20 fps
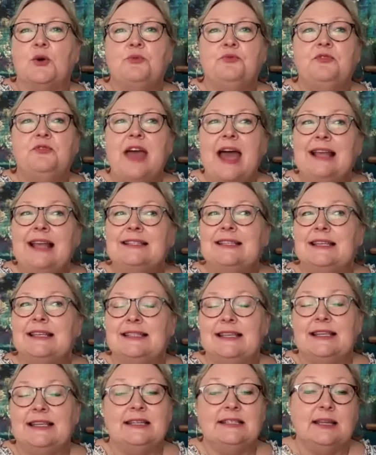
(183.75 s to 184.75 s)
So that
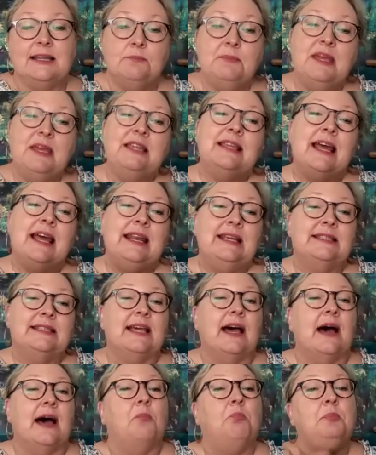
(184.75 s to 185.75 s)
says to me that it's
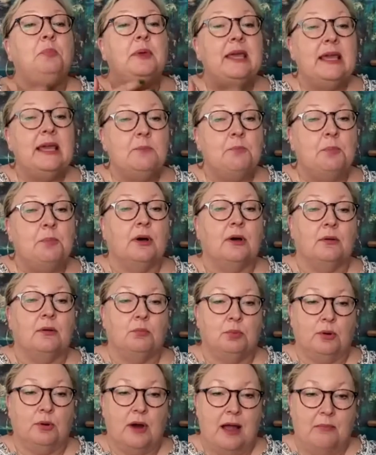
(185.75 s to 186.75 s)
a
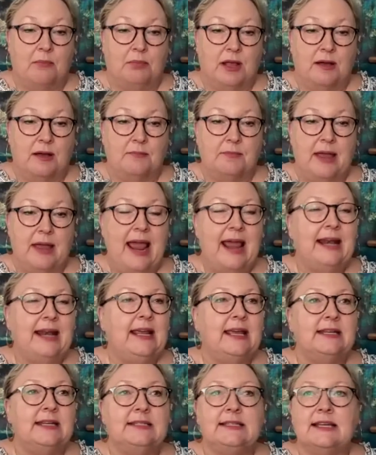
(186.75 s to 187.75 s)
people problem and
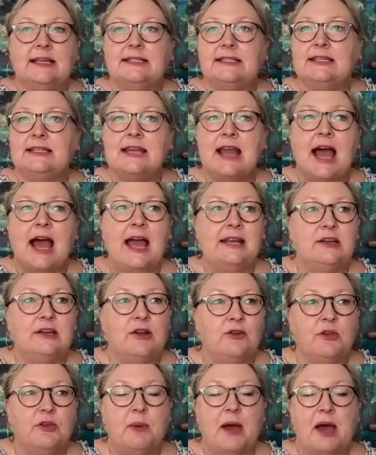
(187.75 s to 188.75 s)
it does not
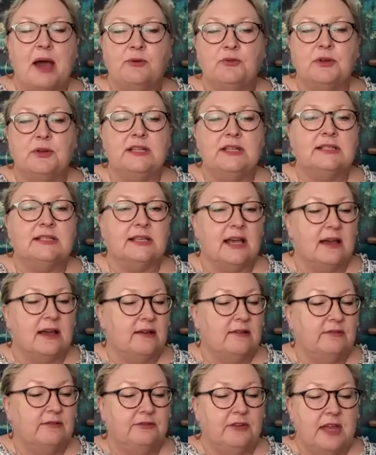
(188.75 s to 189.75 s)
know the boundaries
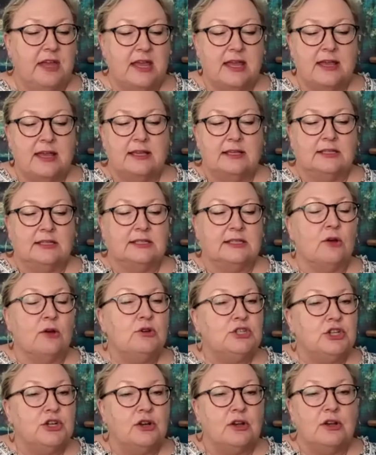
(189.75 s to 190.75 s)
of
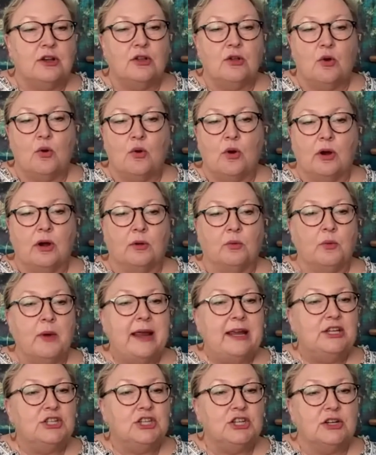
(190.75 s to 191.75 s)
social or
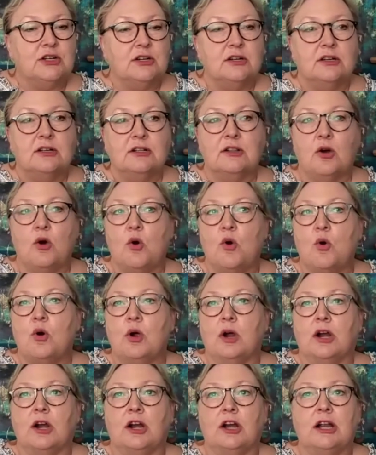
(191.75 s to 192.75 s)
racial
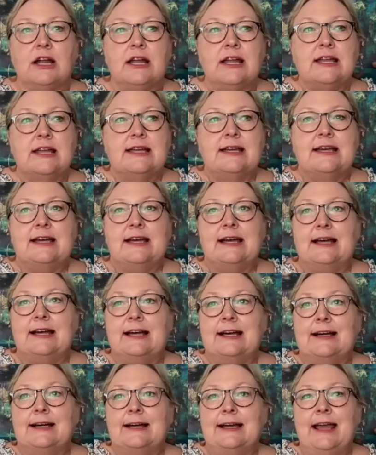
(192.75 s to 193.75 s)
or
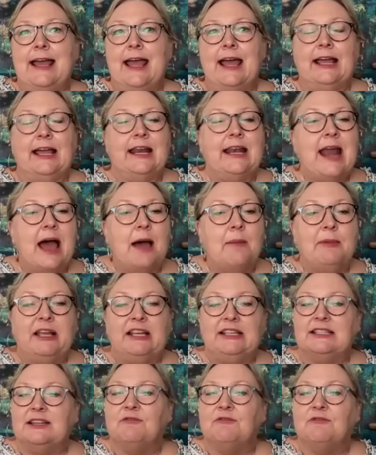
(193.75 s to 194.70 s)
uh, economic